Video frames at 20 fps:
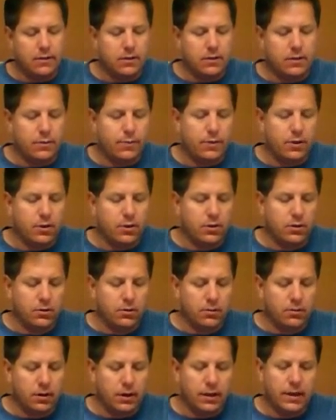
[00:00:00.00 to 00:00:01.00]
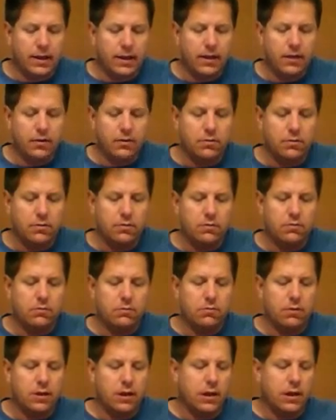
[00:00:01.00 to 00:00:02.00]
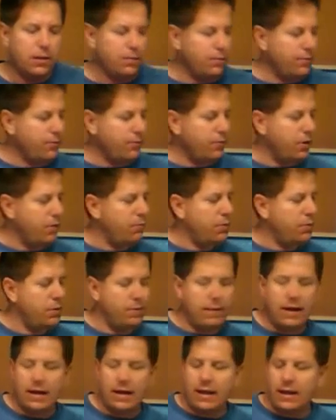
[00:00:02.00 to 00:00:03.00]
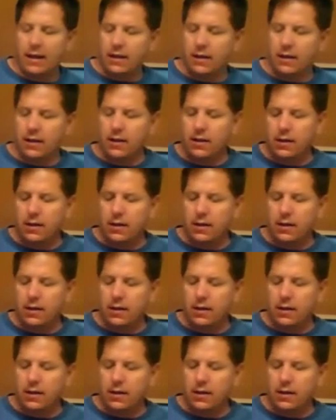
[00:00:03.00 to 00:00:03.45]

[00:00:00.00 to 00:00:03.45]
There's a bit of glue on here, so it dried up before I put it back in.